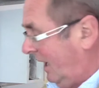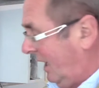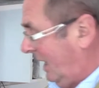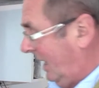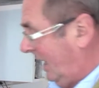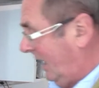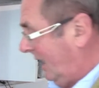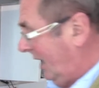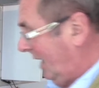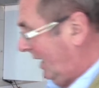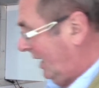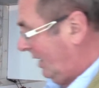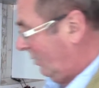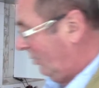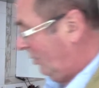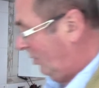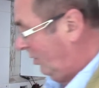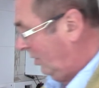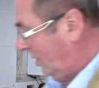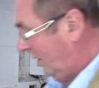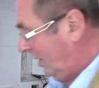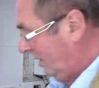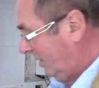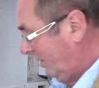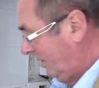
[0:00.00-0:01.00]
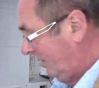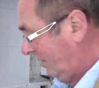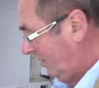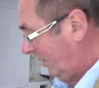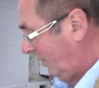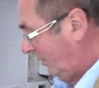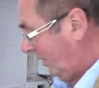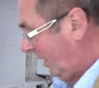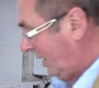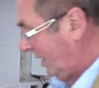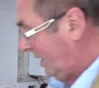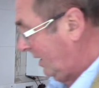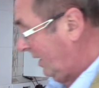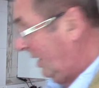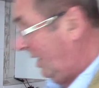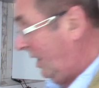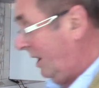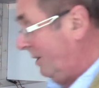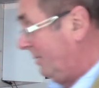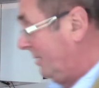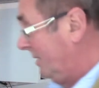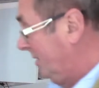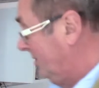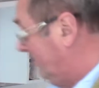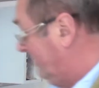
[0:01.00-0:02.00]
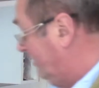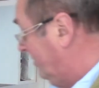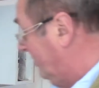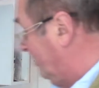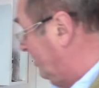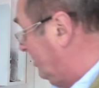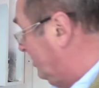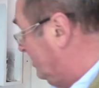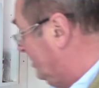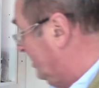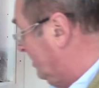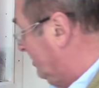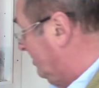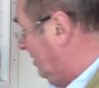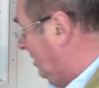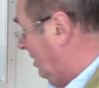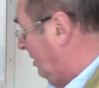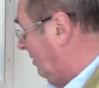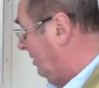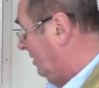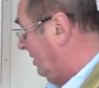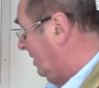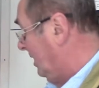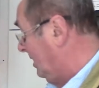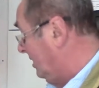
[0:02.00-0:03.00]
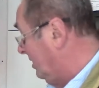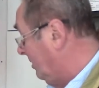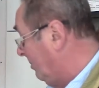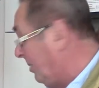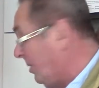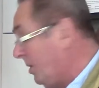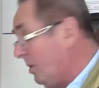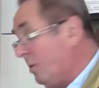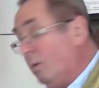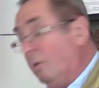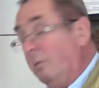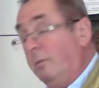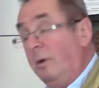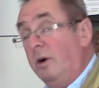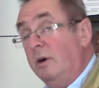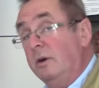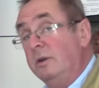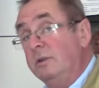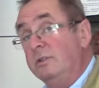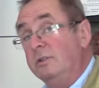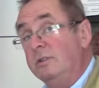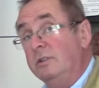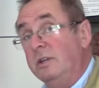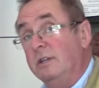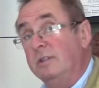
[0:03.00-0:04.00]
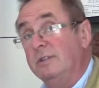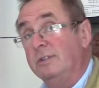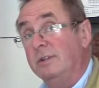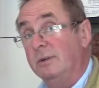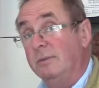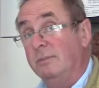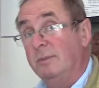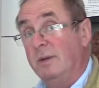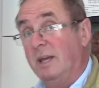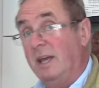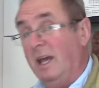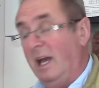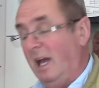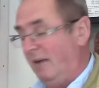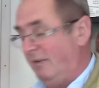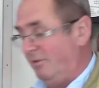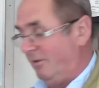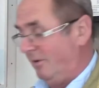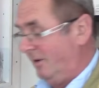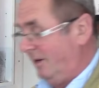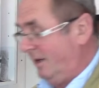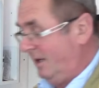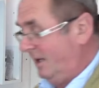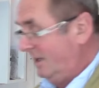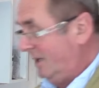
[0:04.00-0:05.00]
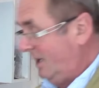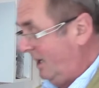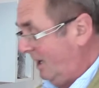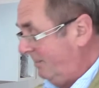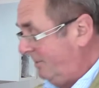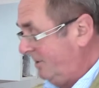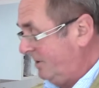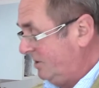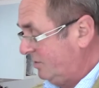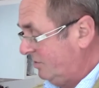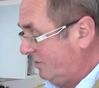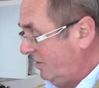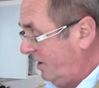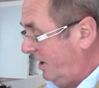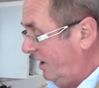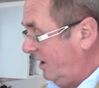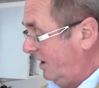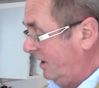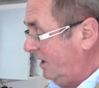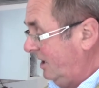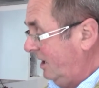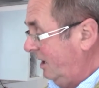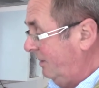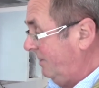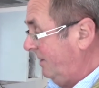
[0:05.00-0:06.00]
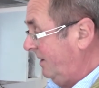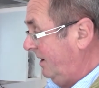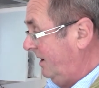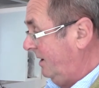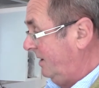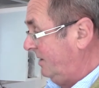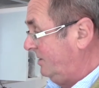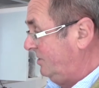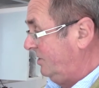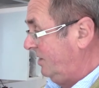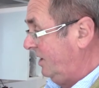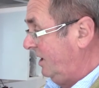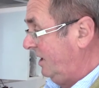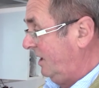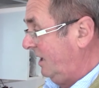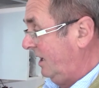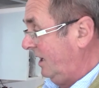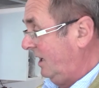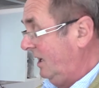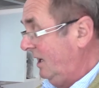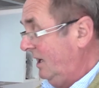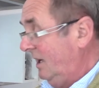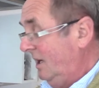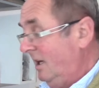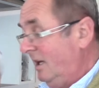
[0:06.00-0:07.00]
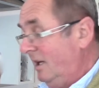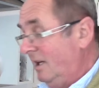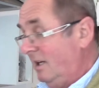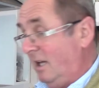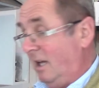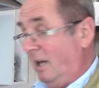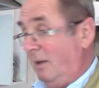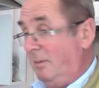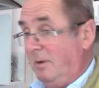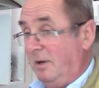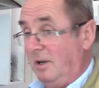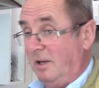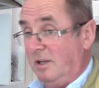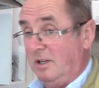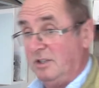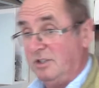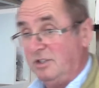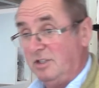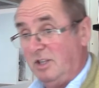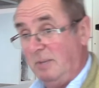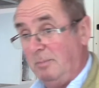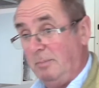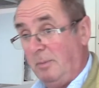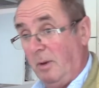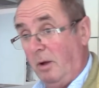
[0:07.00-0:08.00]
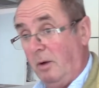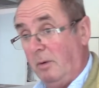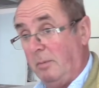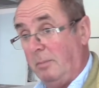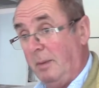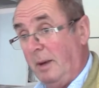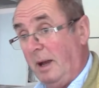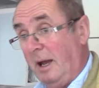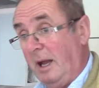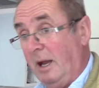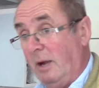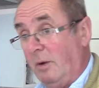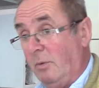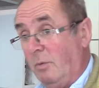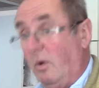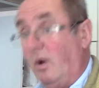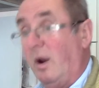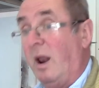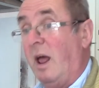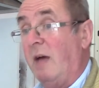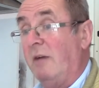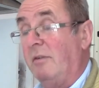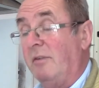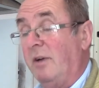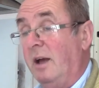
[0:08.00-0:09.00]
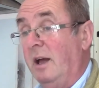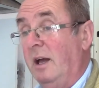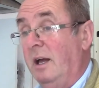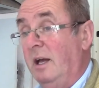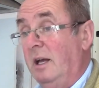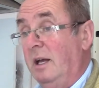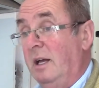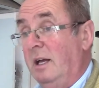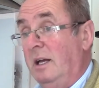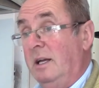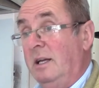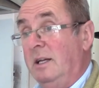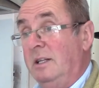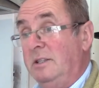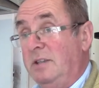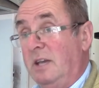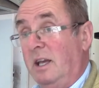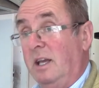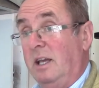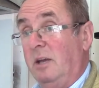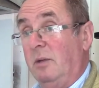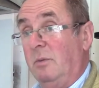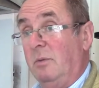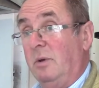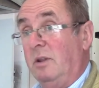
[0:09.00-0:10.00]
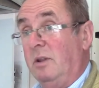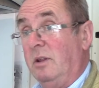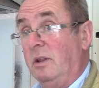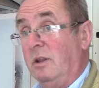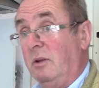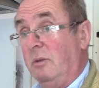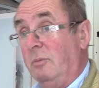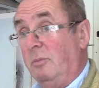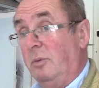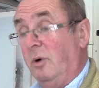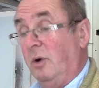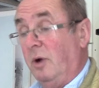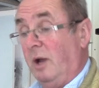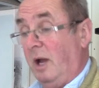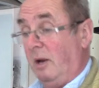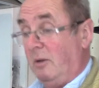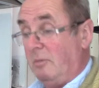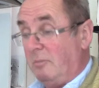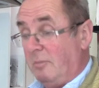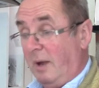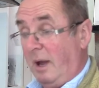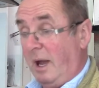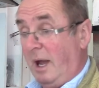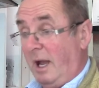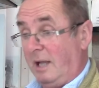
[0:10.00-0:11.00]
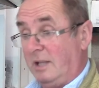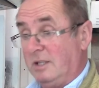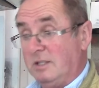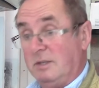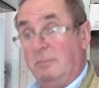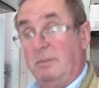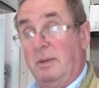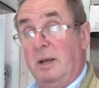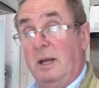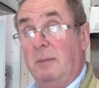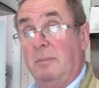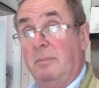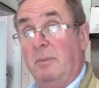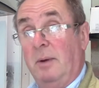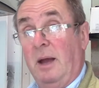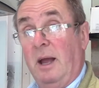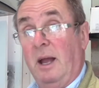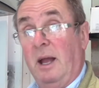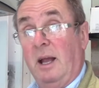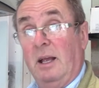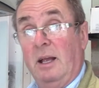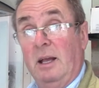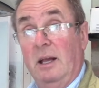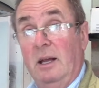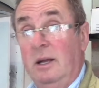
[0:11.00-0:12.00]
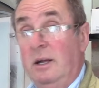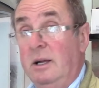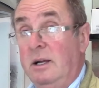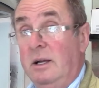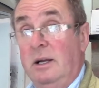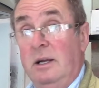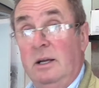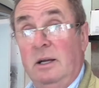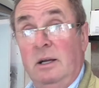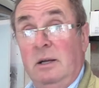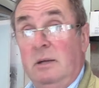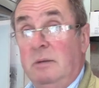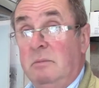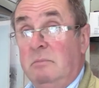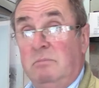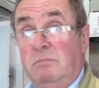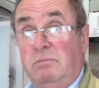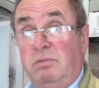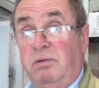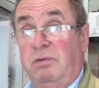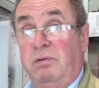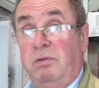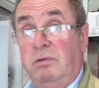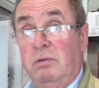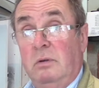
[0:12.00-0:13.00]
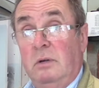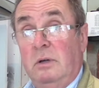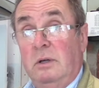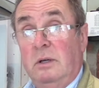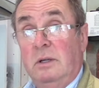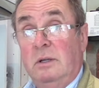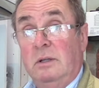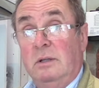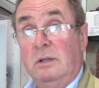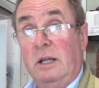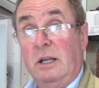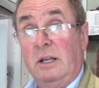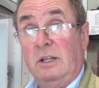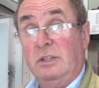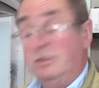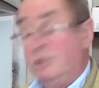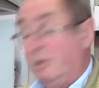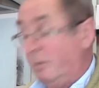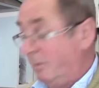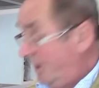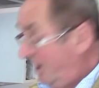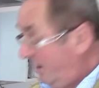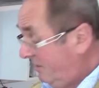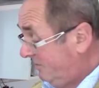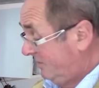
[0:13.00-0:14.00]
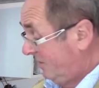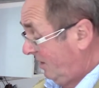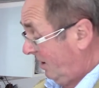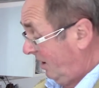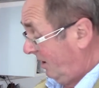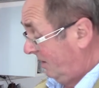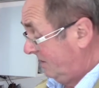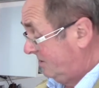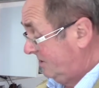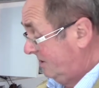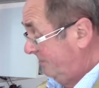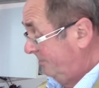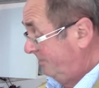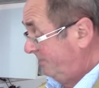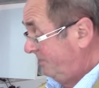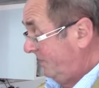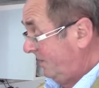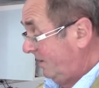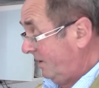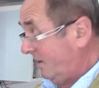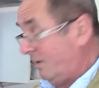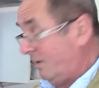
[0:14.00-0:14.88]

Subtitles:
And the right climate, and fungus will grow and the poo will poison you, so be careful. Keep it dry, keep it hygienic, keep it in the Ziploc bag, whatever. Take it with you in your bug out bag. It's a big bag. then it's done. But if not,